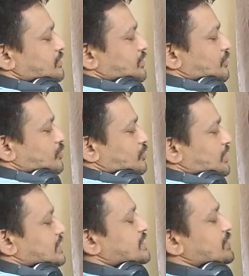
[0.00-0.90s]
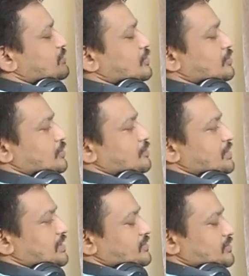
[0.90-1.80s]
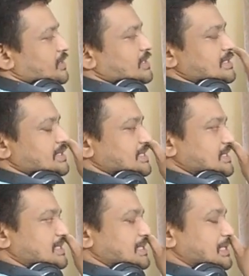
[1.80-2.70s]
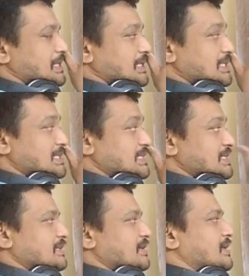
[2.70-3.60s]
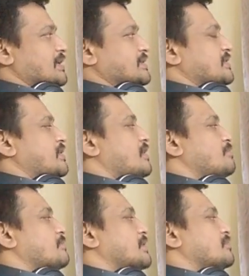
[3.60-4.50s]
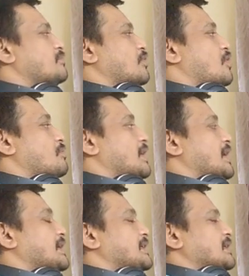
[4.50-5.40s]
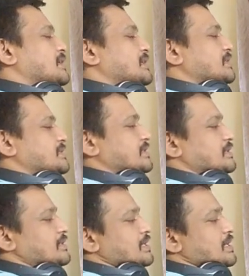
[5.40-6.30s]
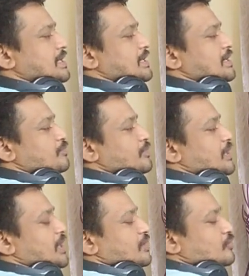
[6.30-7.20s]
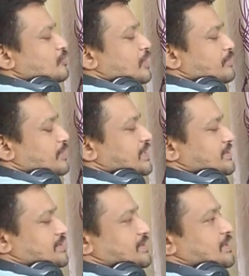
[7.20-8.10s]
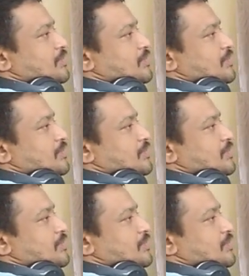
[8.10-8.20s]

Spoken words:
Remove the CO group. That's why this is the degradation reaction. Hoffman bromide degradation. Here Br2 by base.